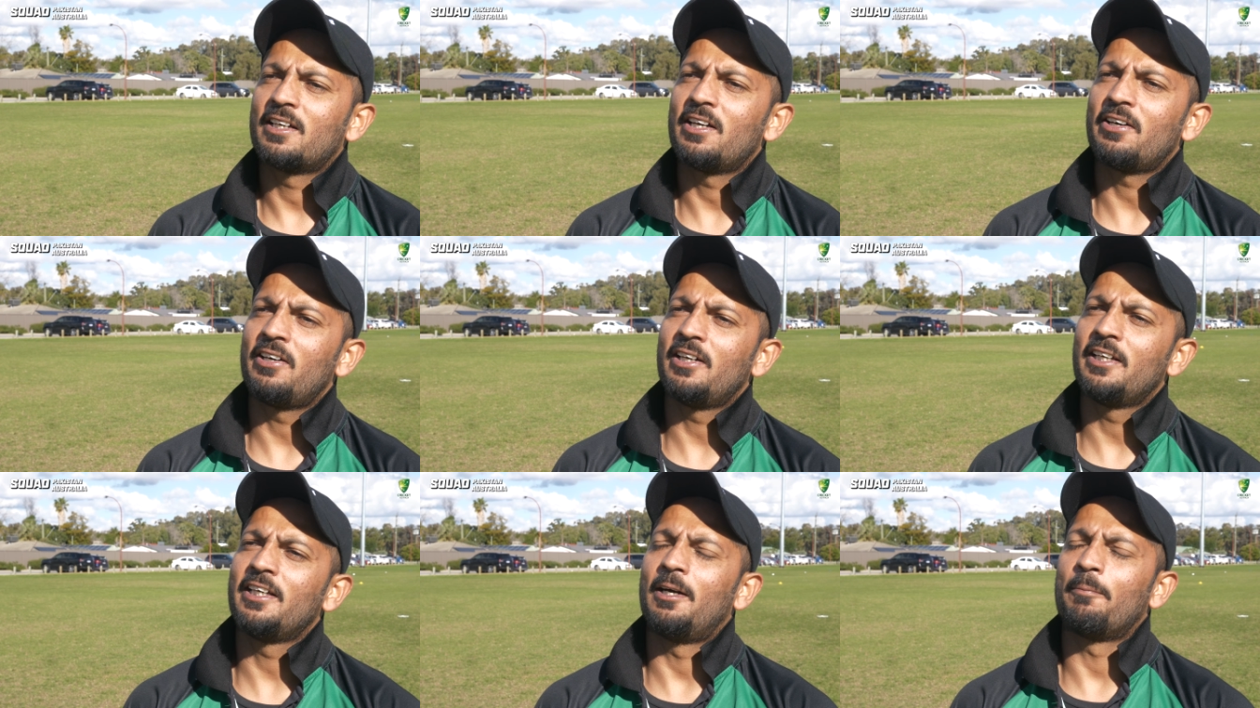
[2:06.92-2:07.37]

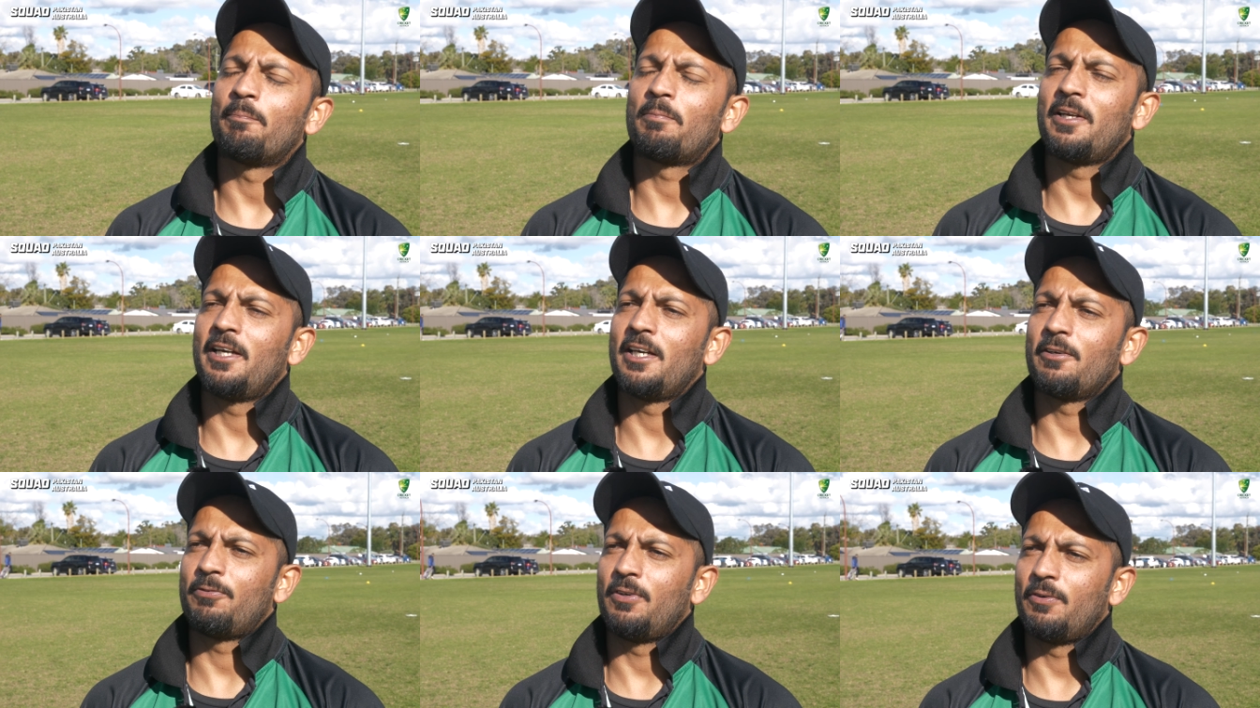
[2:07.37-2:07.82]
Currently, I'm
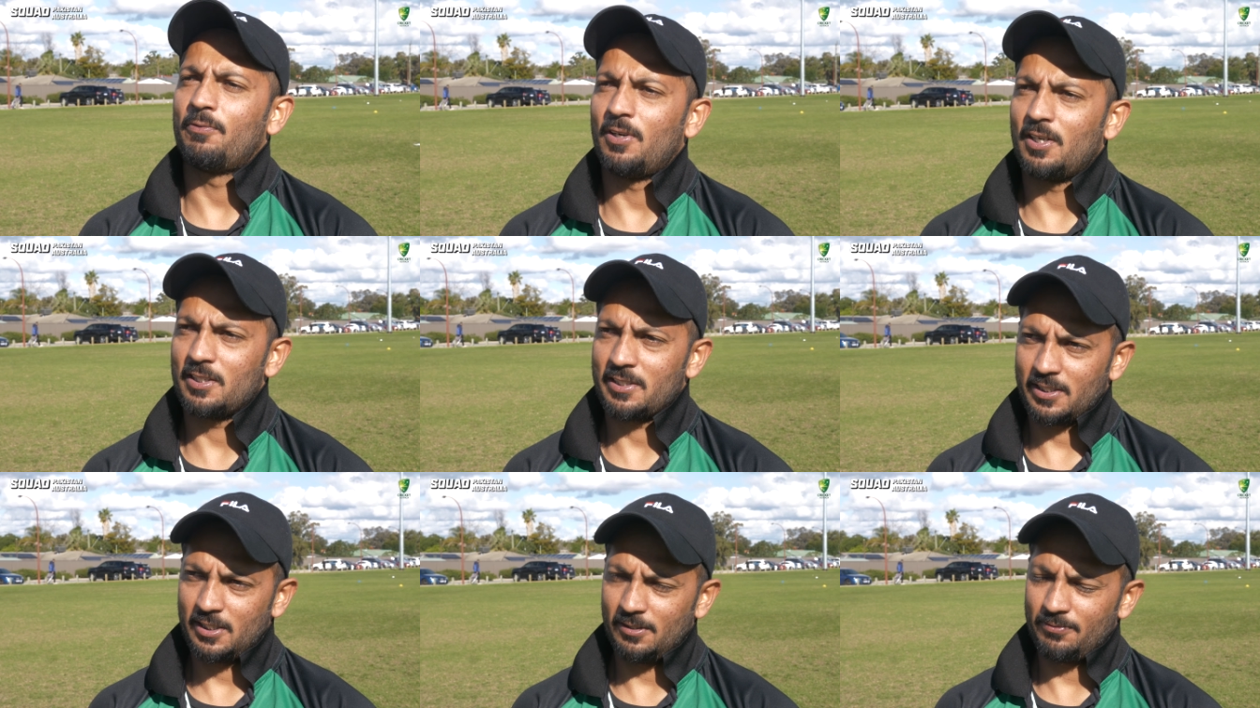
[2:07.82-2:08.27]
playing for
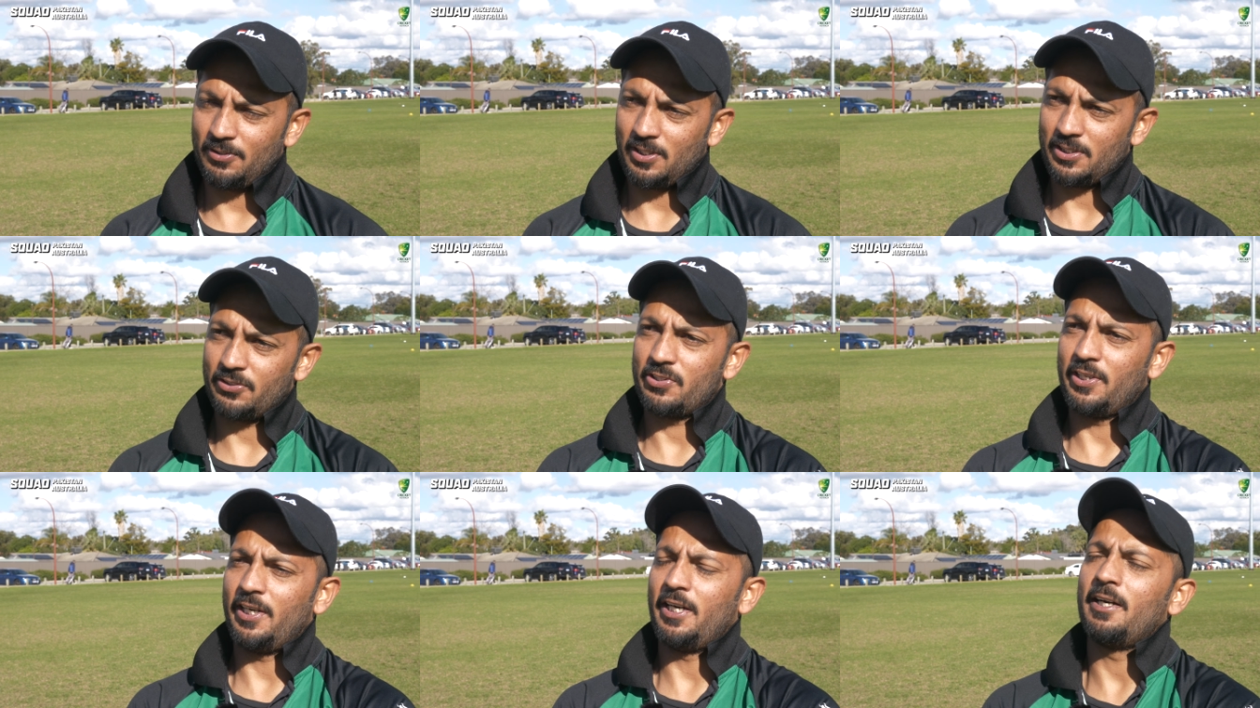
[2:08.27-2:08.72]
WASCA
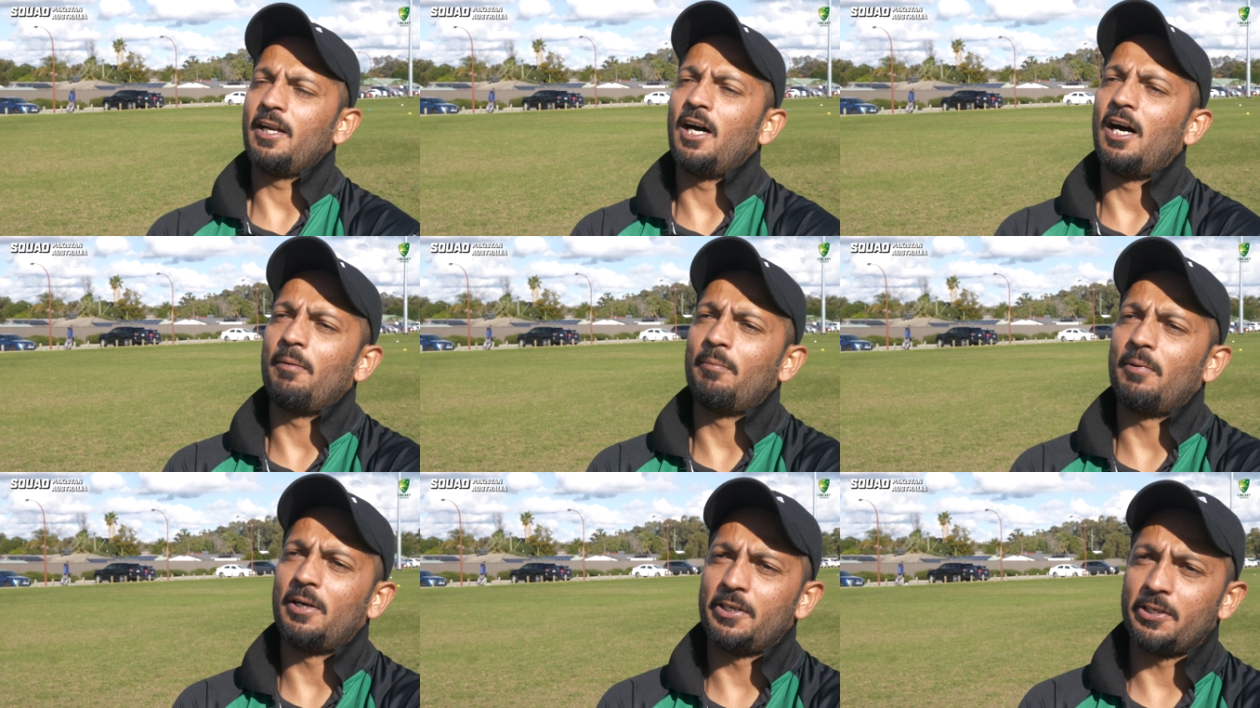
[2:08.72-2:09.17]
first grade,
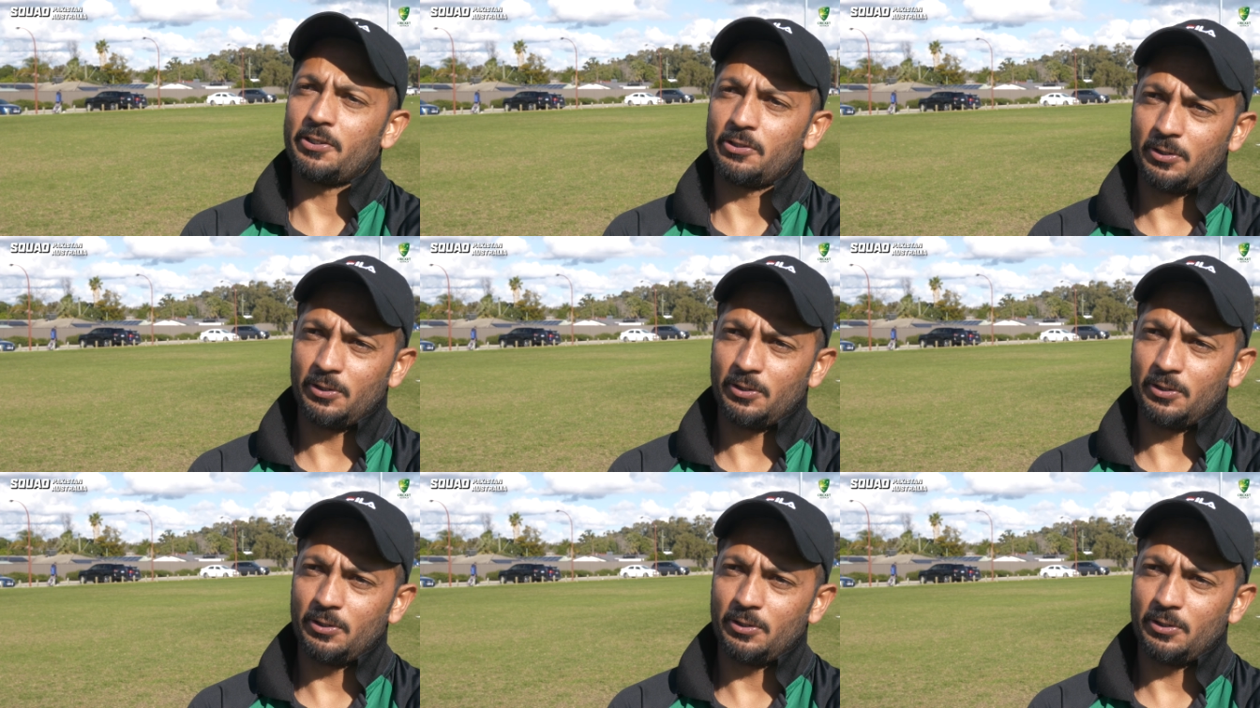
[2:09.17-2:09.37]
Murdoch